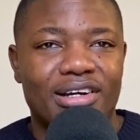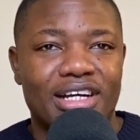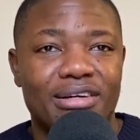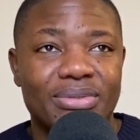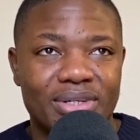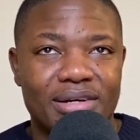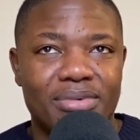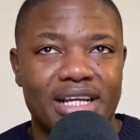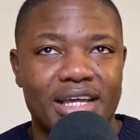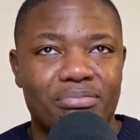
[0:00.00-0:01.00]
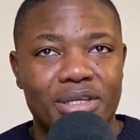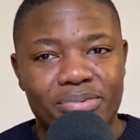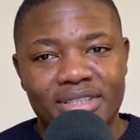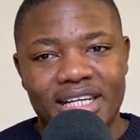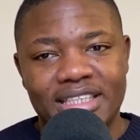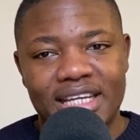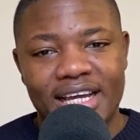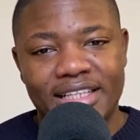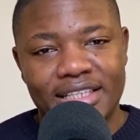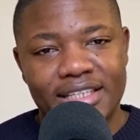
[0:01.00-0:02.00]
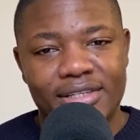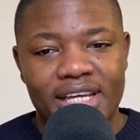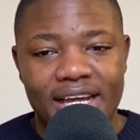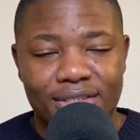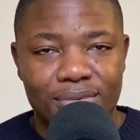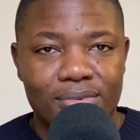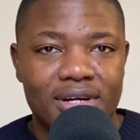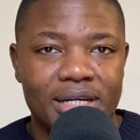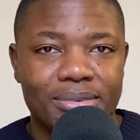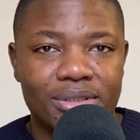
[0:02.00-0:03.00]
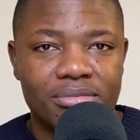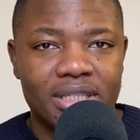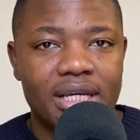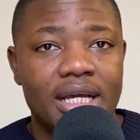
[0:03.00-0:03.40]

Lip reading: I'm talking about like people that actually had to walk up to me.